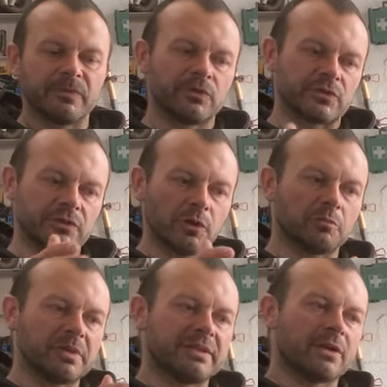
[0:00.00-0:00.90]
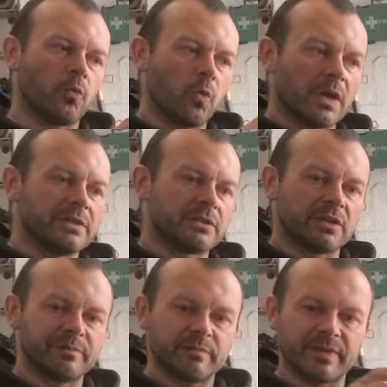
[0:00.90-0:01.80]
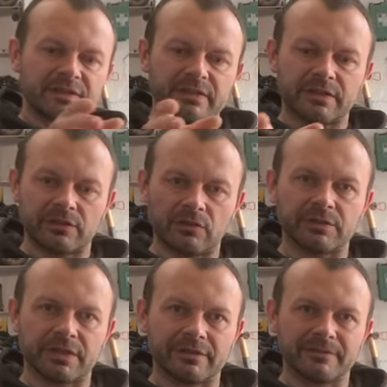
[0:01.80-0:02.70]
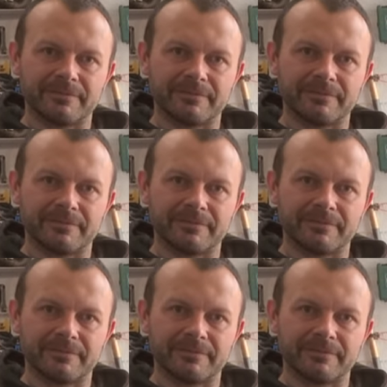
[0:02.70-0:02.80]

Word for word: Does not mean that one is going to be better than the other,